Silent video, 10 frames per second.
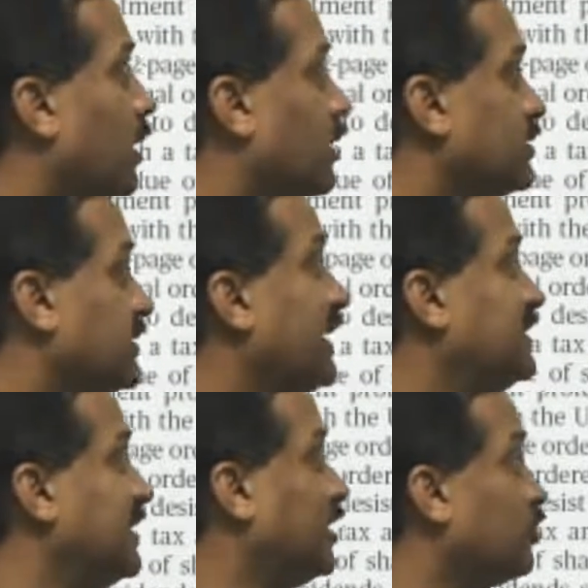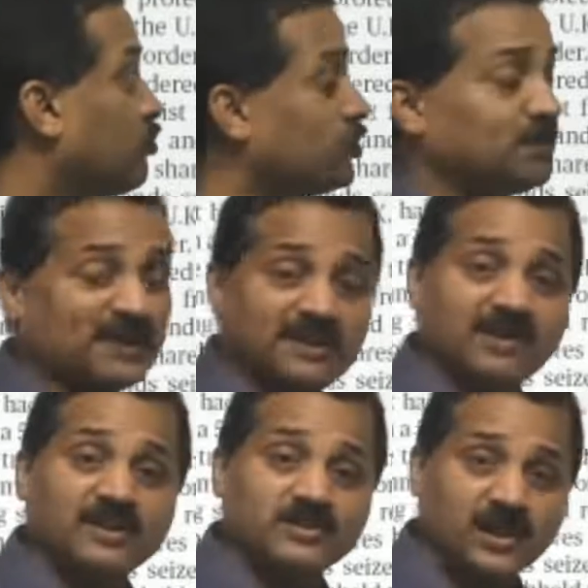citing retrospective
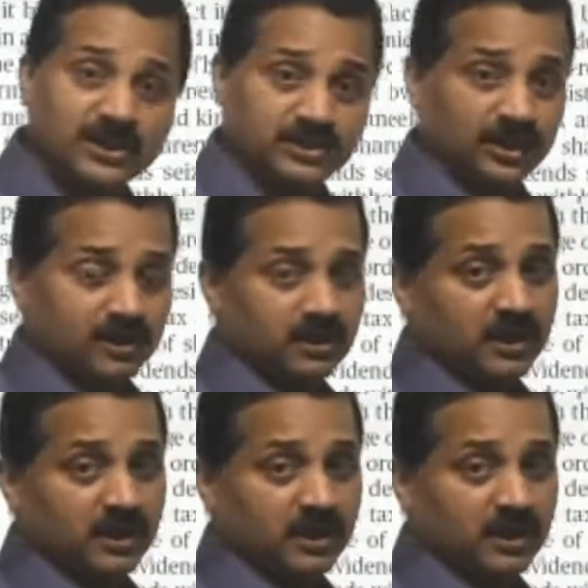legislation.